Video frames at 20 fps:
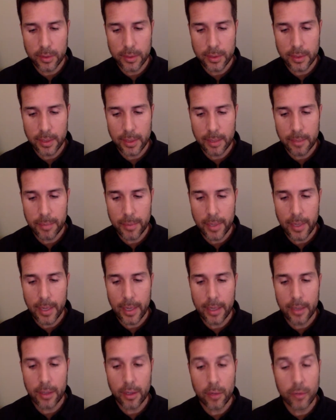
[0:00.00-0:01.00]
Sleep
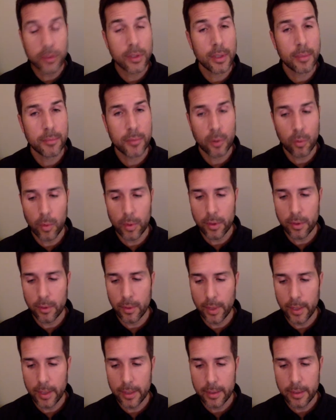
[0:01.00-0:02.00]
and No Sleep Till
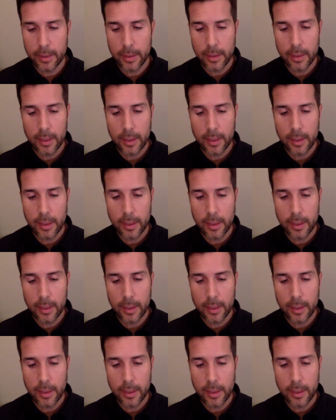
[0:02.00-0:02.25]
Wonderland,